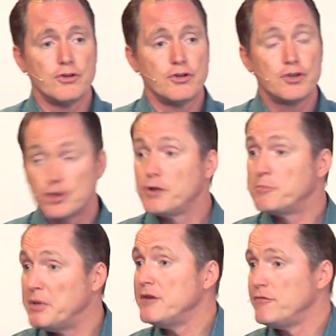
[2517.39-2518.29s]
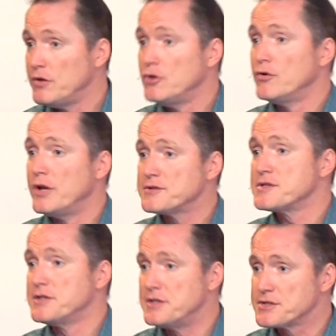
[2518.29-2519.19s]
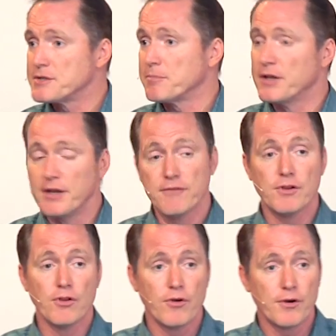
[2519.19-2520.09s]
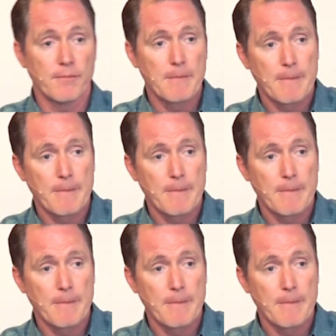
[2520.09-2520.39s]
should be viewed as the discipline of the Lord.